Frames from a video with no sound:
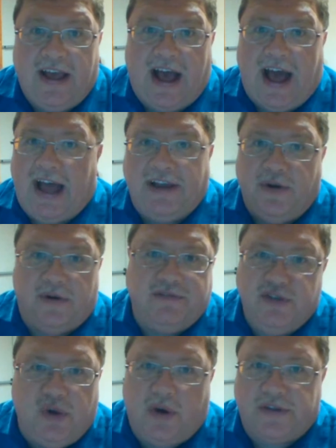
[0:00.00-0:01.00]
I know
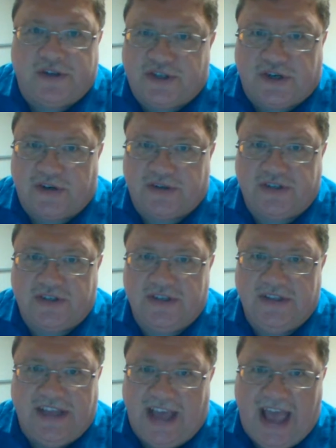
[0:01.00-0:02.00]
of no other church
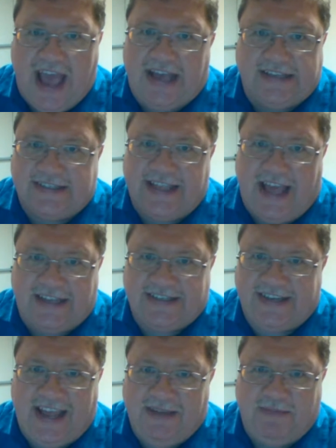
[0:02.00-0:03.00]
that has that
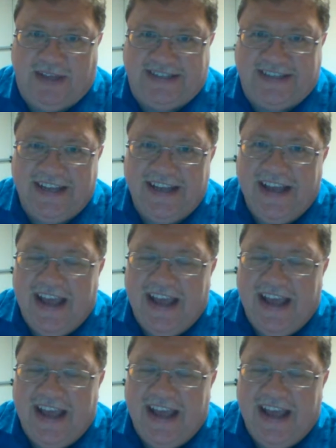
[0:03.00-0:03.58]
statement.